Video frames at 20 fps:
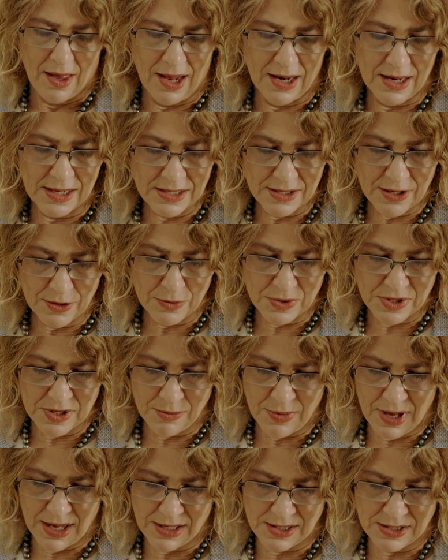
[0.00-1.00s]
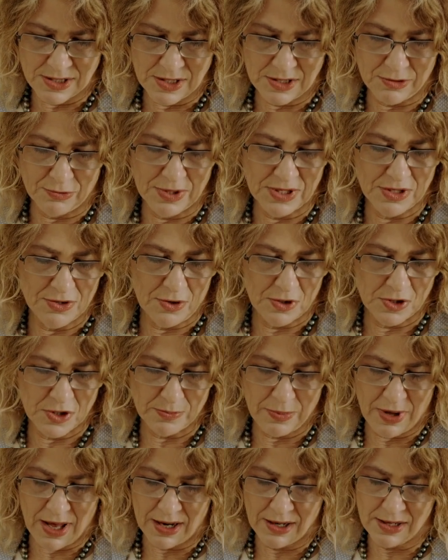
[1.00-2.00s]
Elisa Uusimäki's research
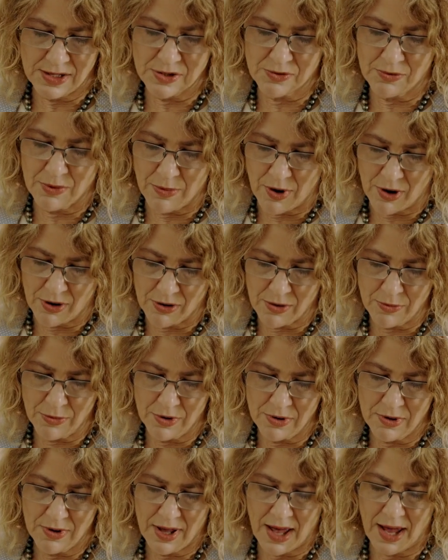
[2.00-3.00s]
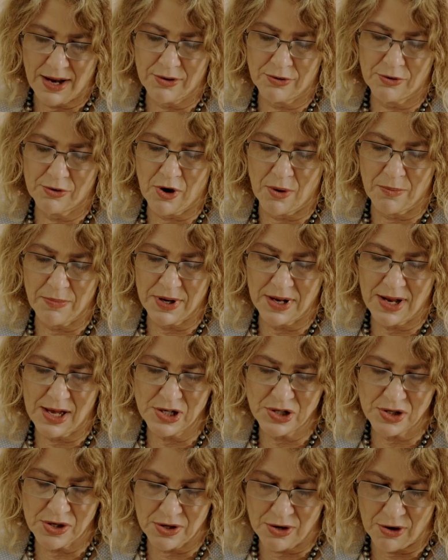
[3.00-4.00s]
span is remarkable, and her
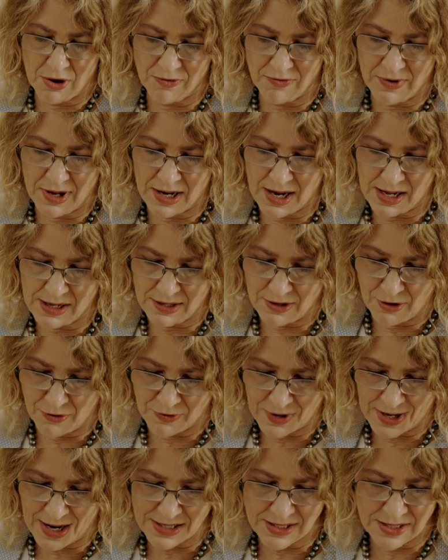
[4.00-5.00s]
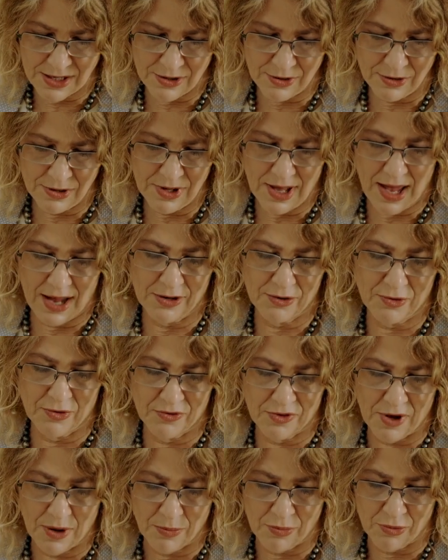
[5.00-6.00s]
combination of, of classical and
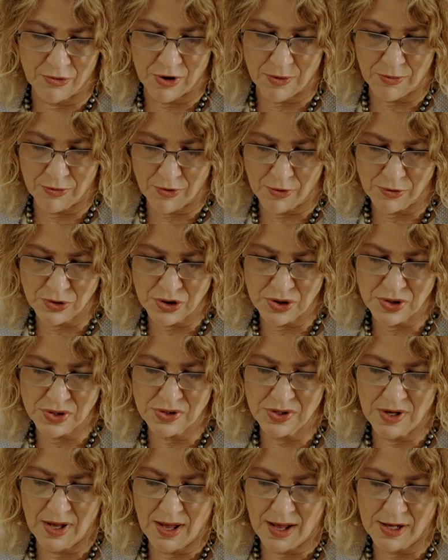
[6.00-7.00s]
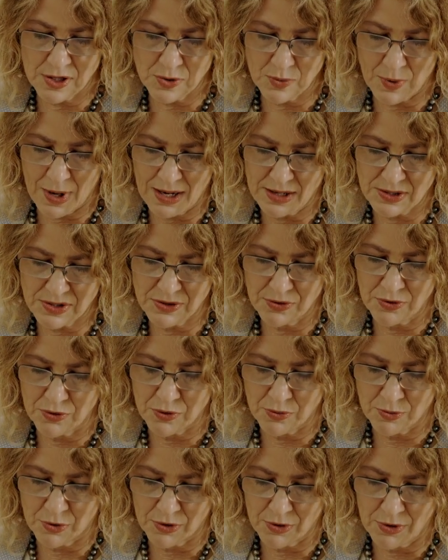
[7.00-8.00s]
contemporary approaches, as well as her
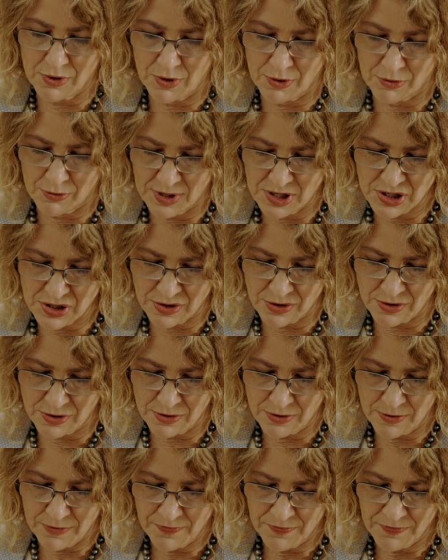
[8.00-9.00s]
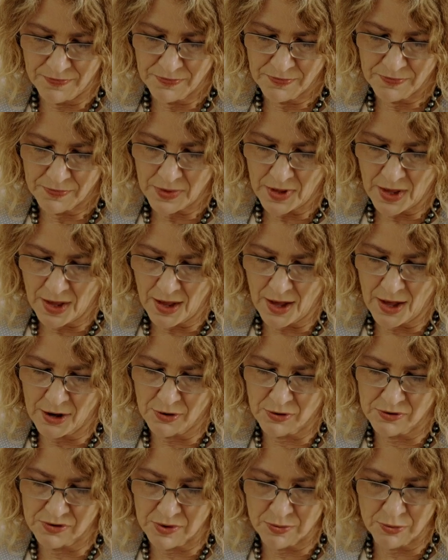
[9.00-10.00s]
numerous original uh,
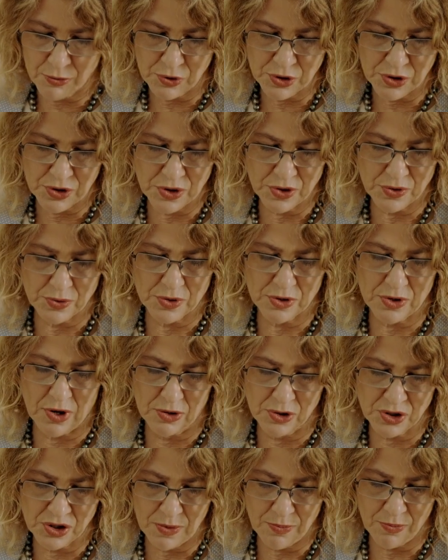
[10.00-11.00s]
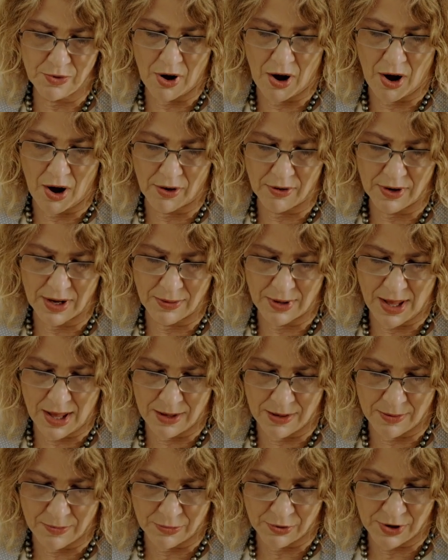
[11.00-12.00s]
contributions to scholarship, are
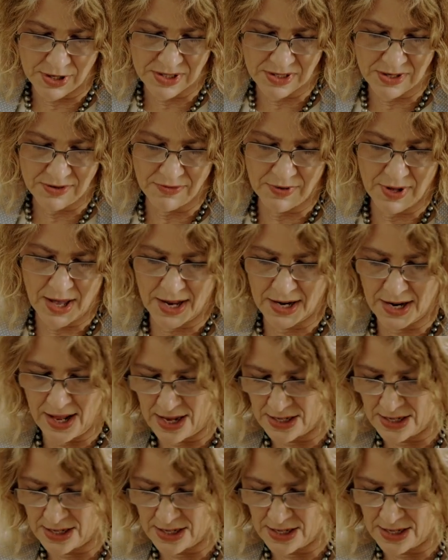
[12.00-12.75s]
impressive and